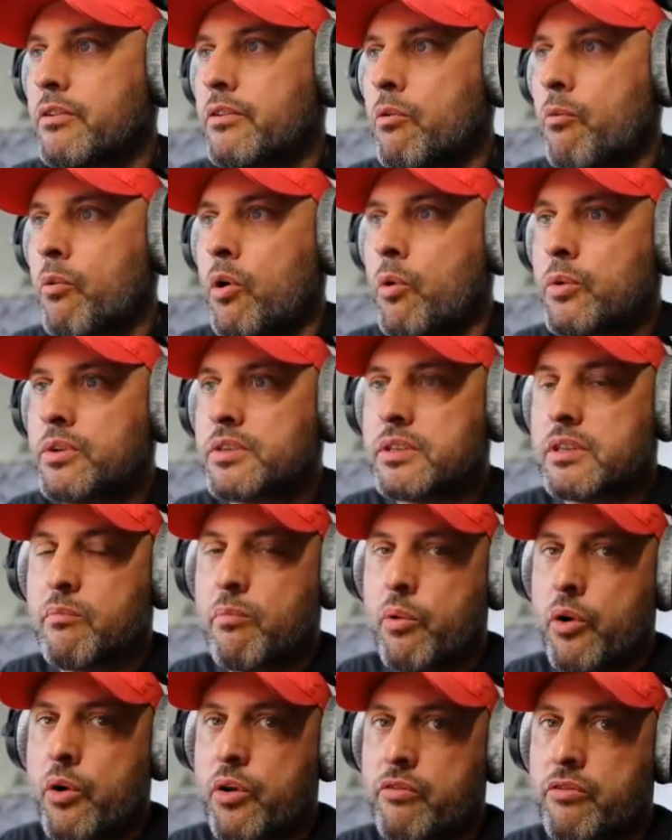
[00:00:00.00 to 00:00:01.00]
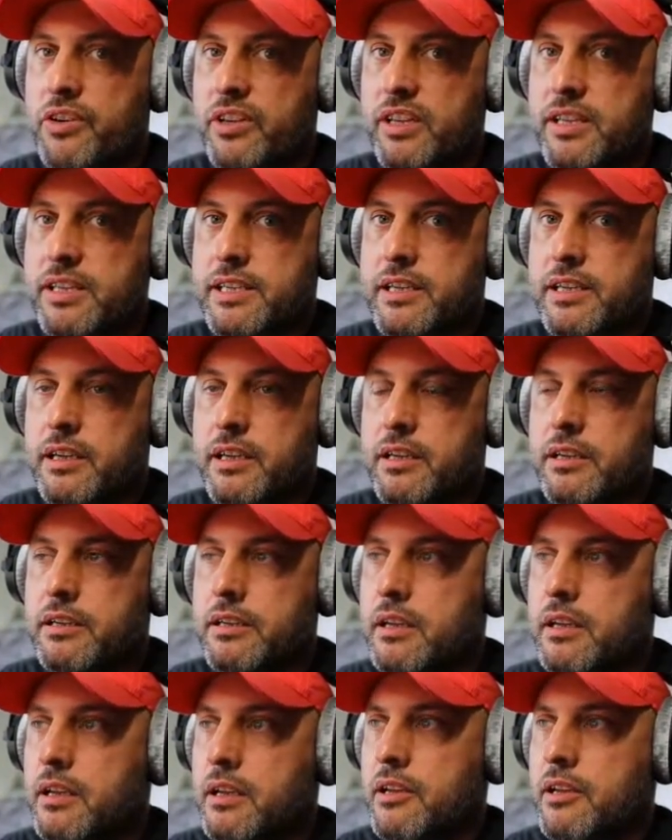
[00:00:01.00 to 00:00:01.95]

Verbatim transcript: what was the point of releasing it?